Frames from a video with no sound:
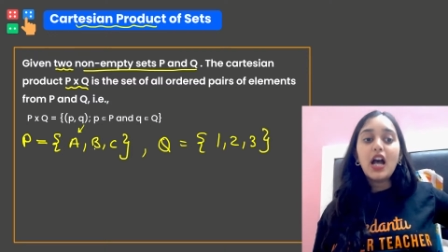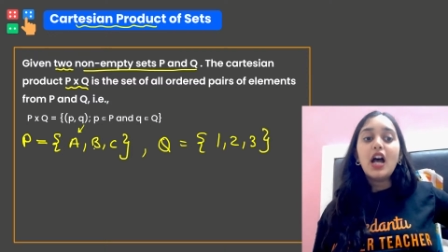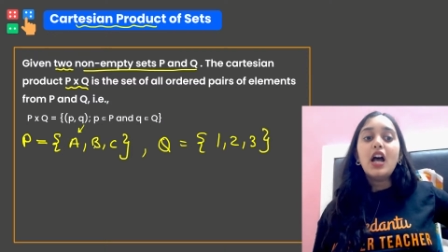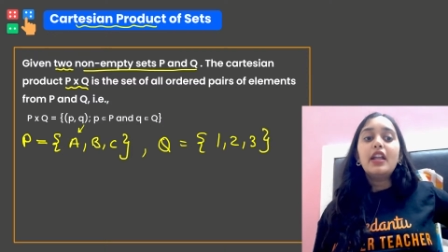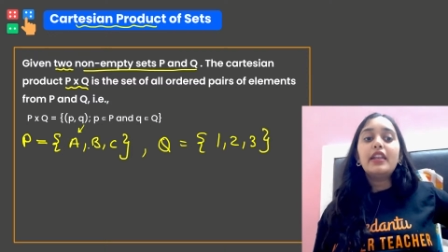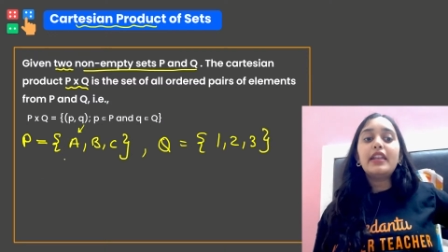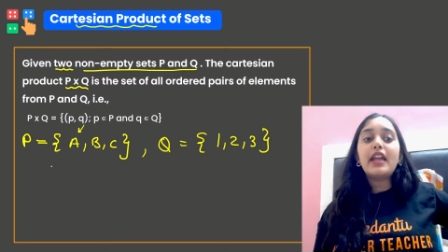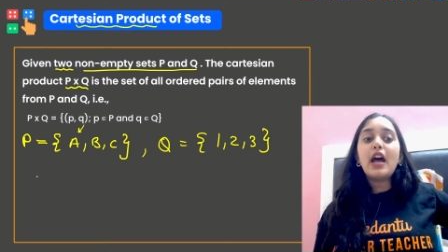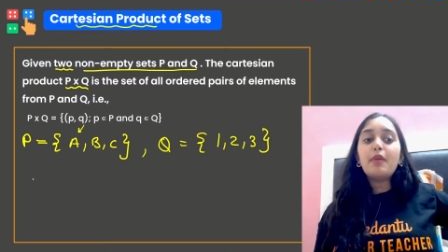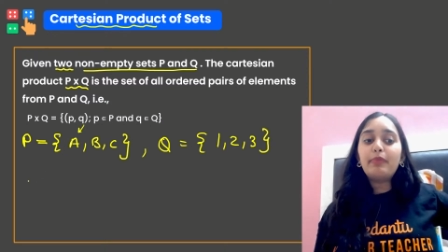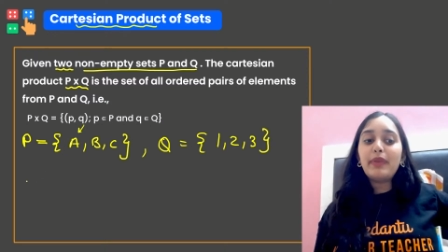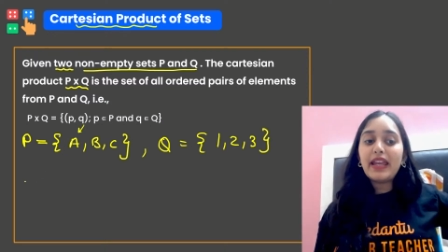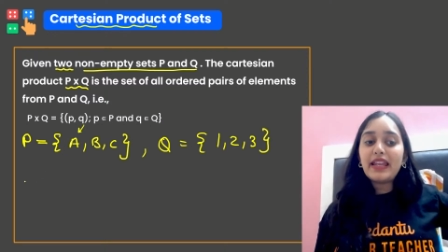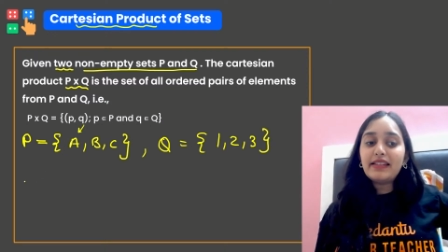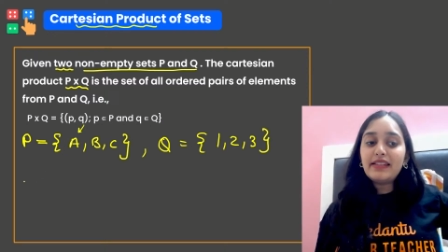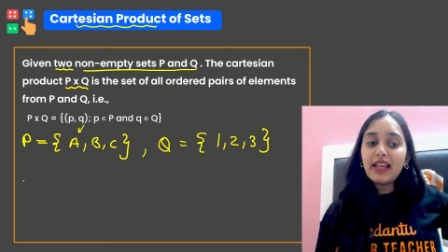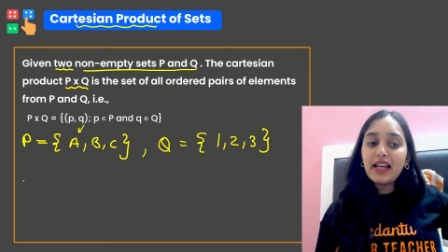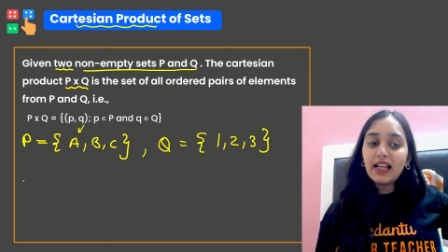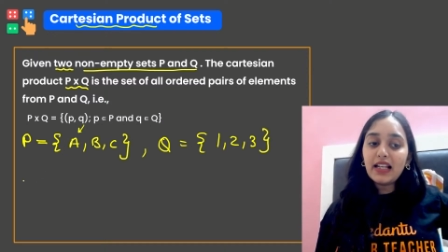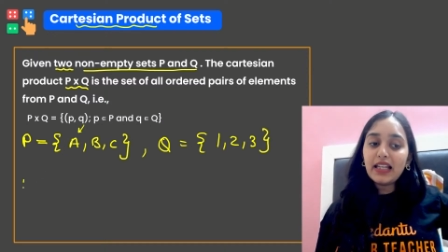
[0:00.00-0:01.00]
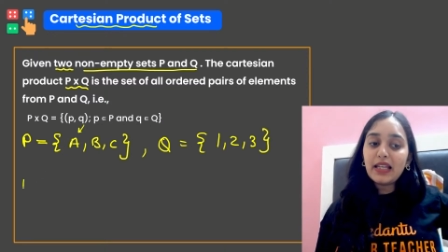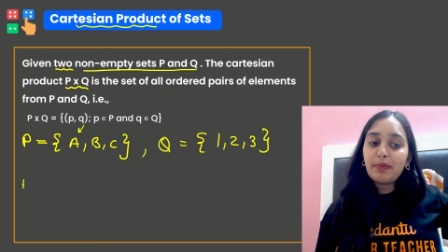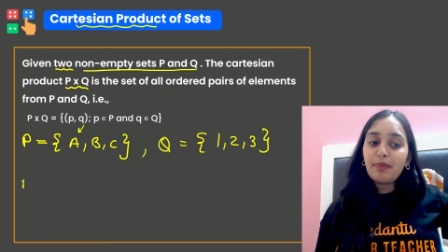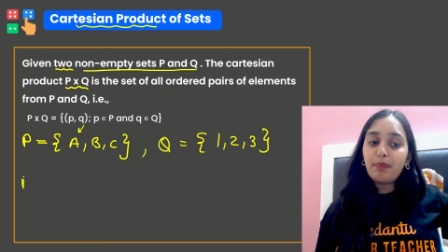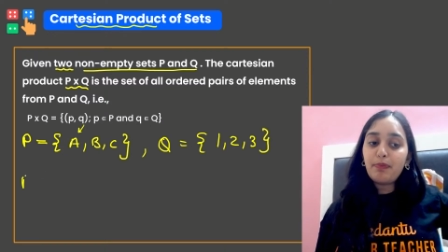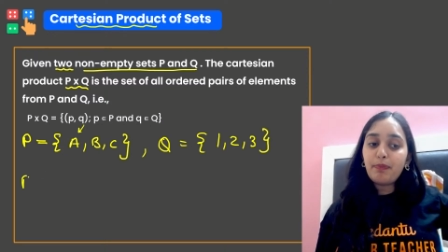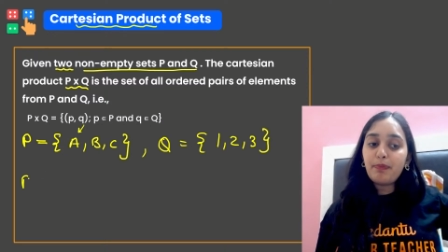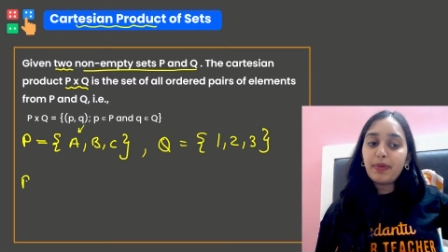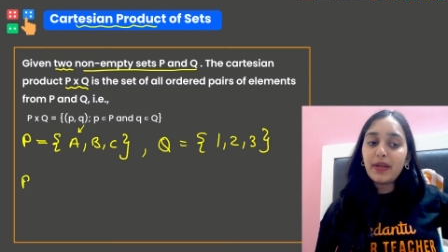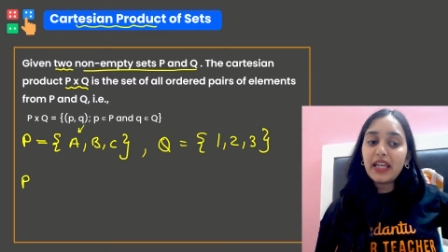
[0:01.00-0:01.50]
Now, basically,
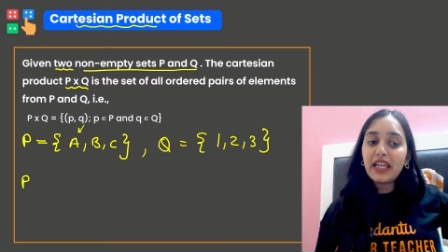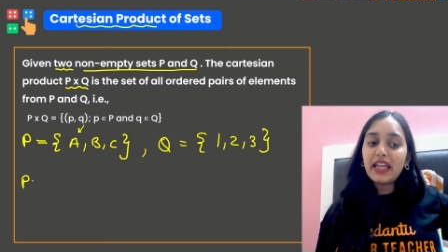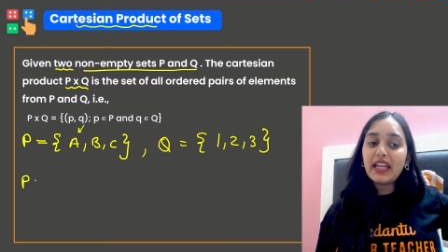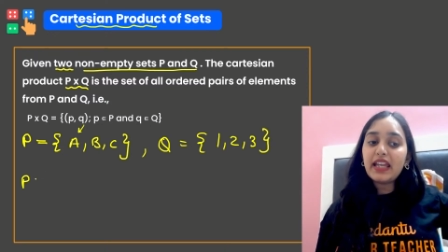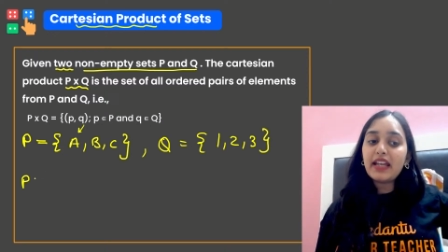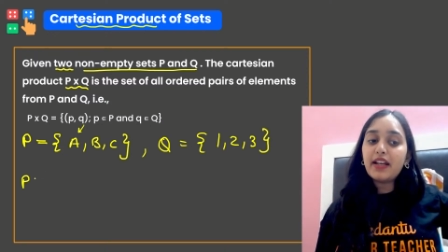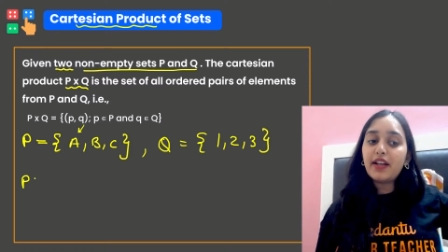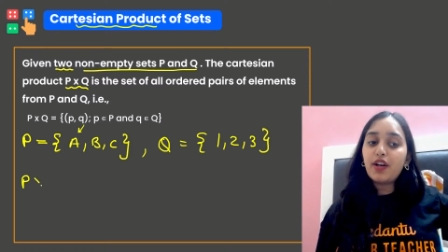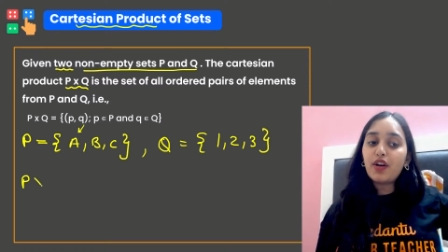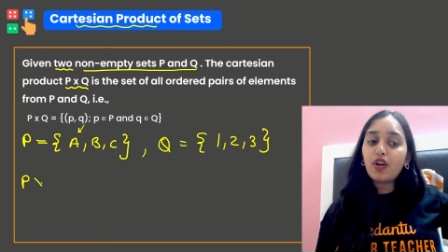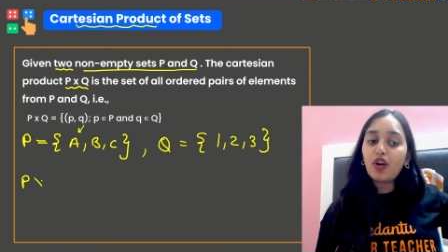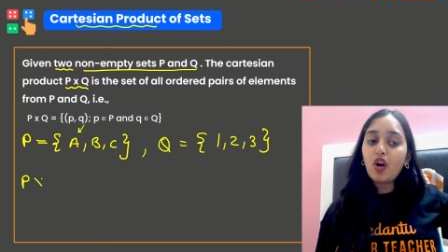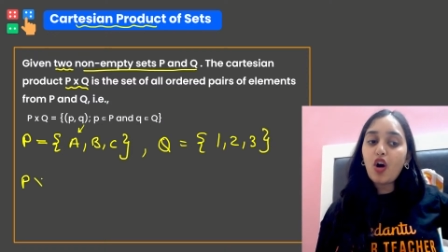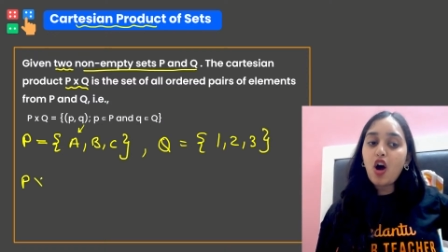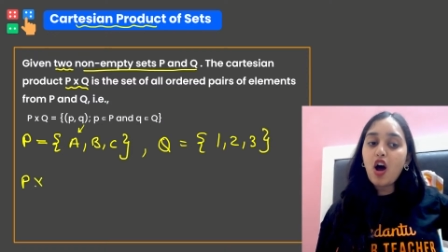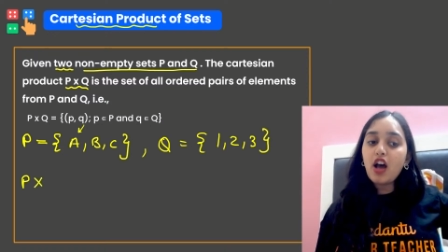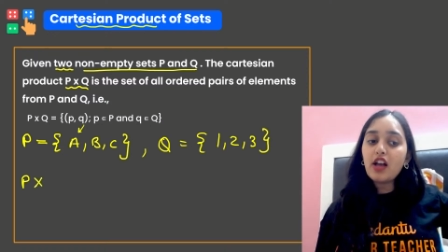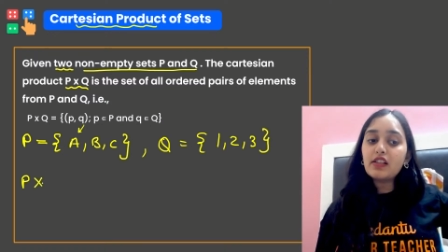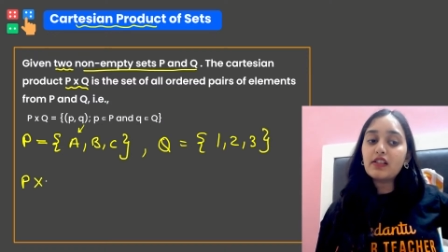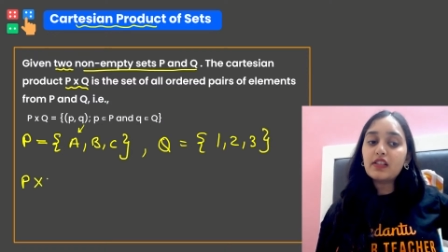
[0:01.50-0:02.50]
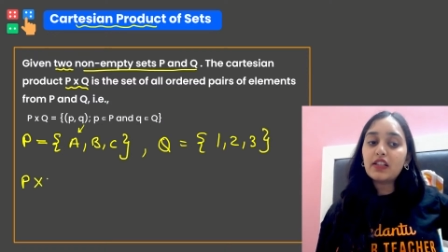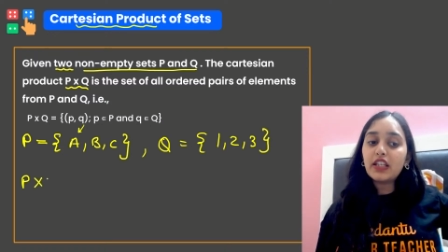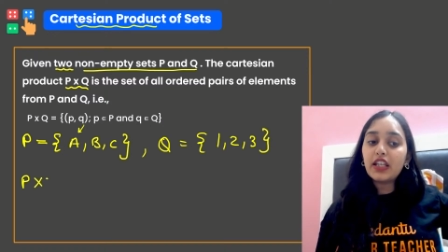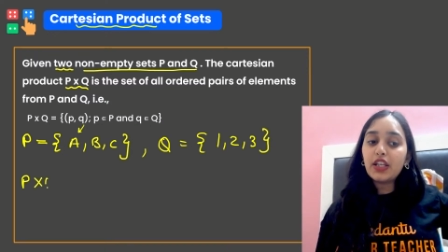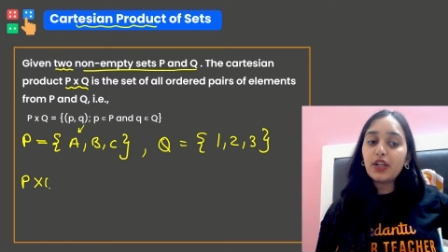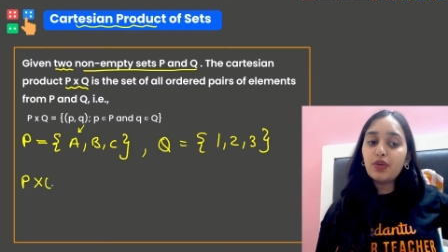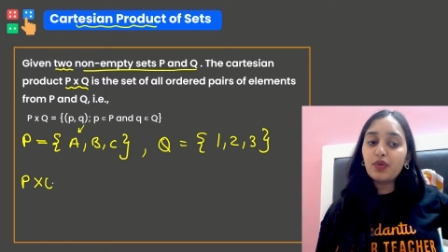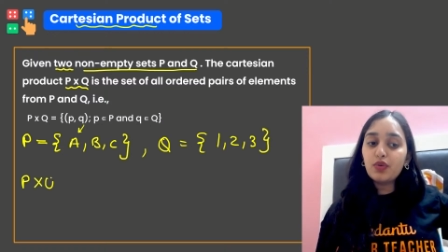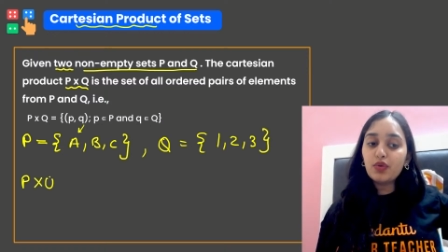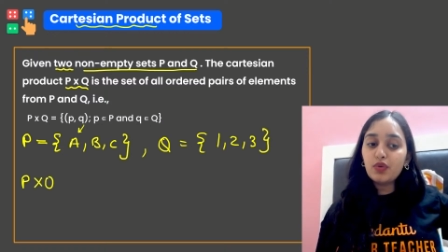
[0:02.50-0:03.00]
P cross
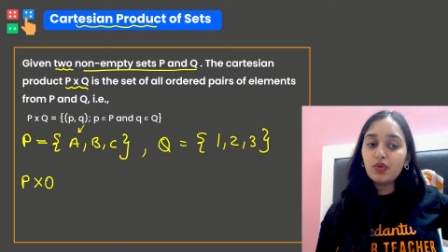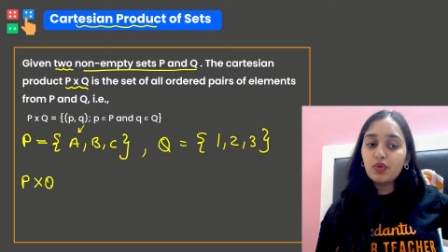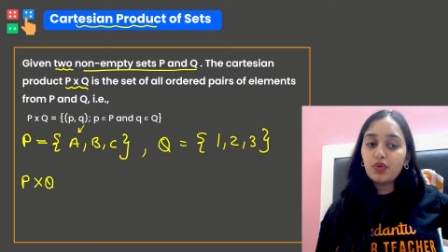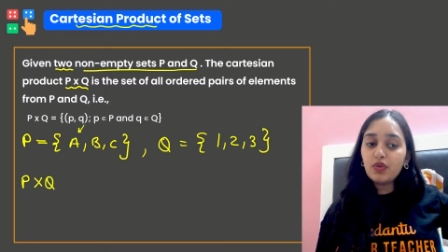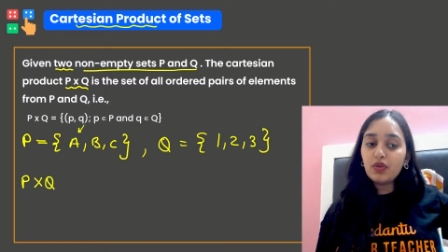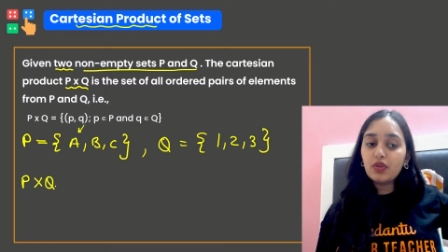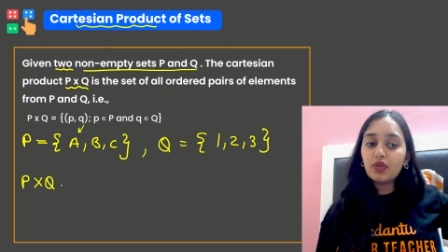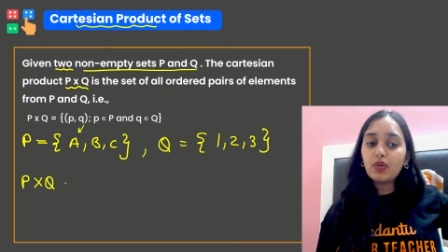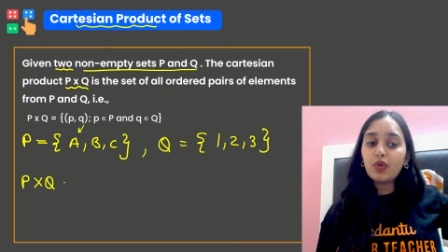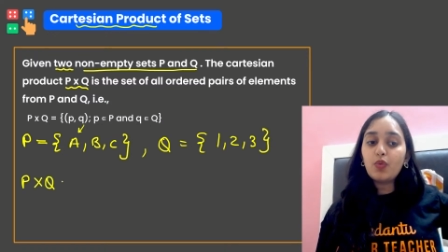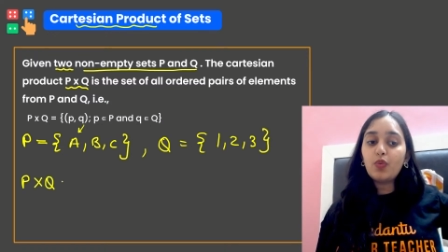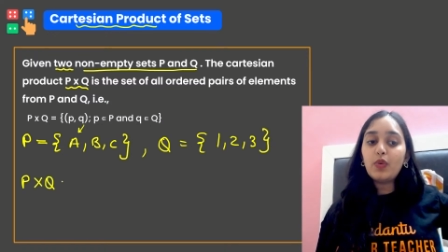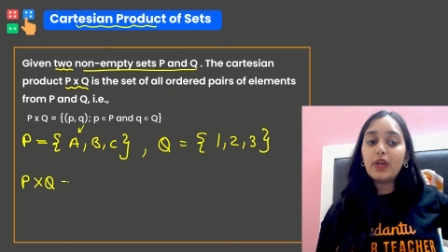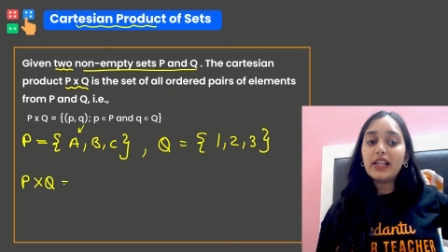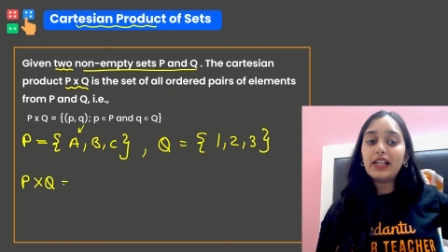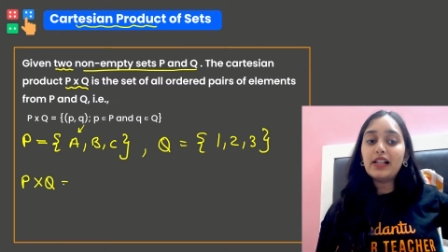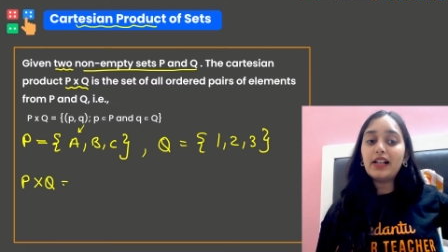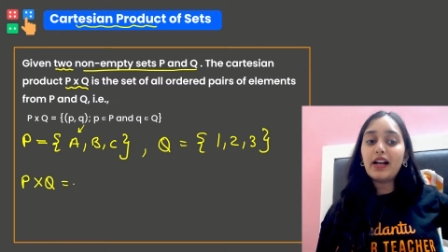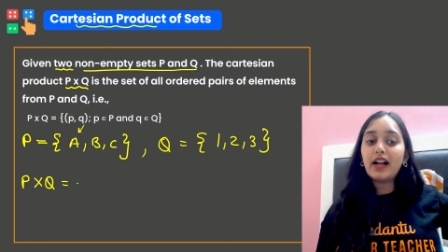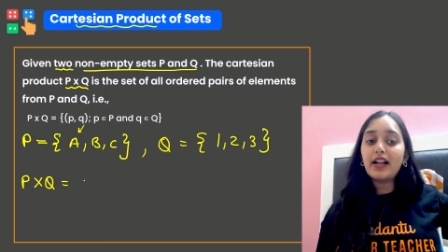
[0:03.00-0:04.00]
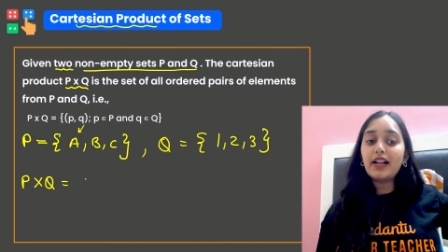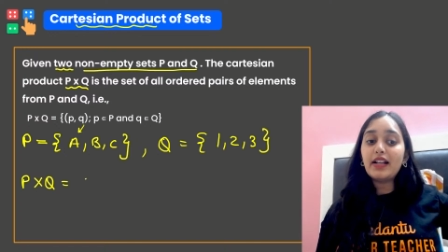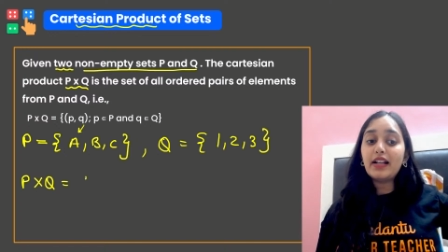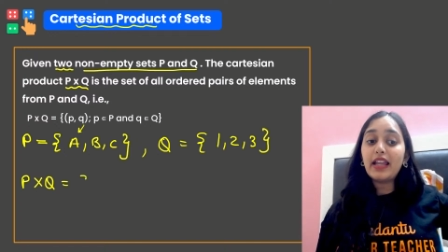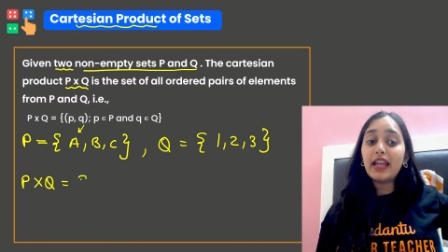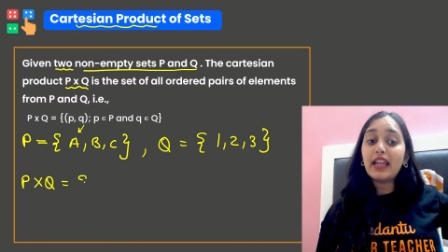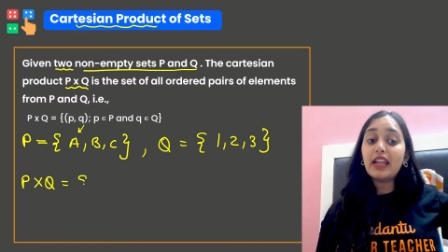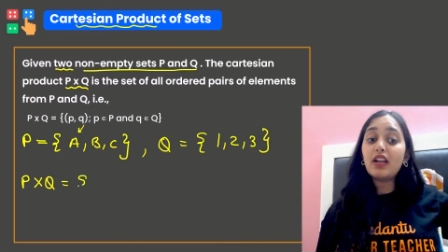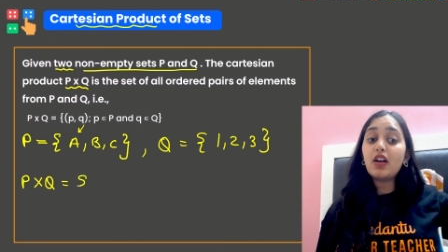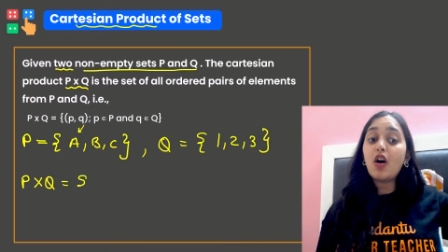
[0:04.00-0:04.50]
Q will
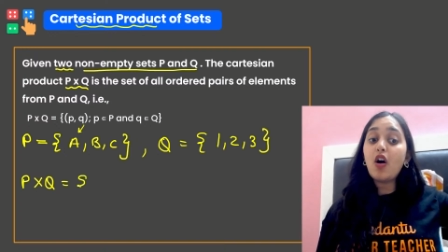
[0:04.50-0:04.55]
contain